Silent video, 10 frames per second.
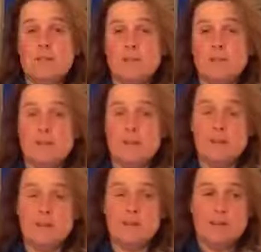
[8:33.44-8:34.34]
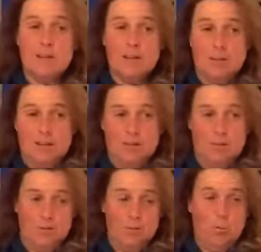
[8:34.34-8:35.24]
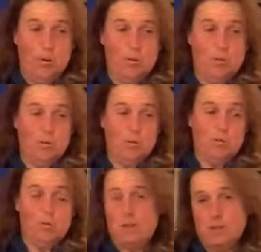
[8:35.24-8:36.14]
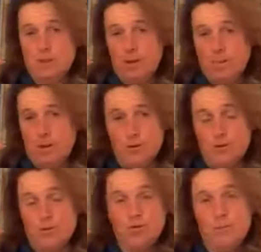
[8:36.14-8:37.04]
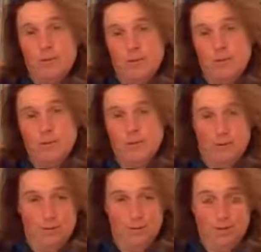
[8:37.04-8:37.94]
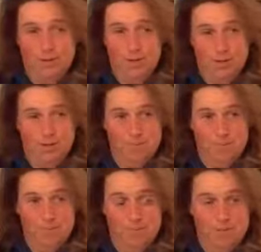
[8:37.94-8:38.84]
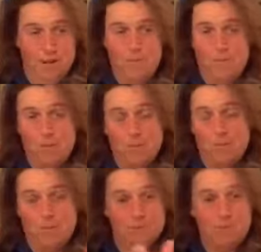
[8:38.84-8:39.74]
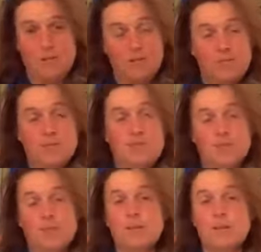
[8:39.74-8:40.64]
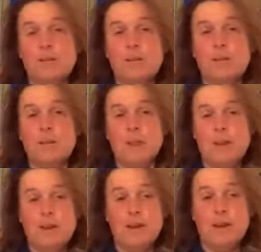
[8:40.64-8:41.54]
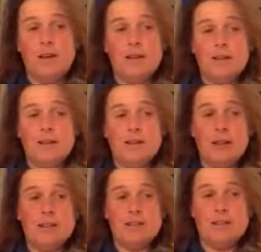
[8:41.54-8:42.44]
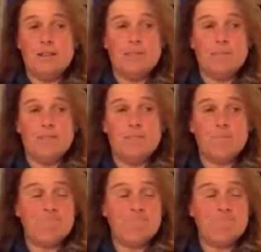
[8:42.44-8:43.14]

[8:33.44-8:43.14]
and and it's not just working with the horses; they're part of me. You know, yeah, you just exactly. love them as individuals, and and actually the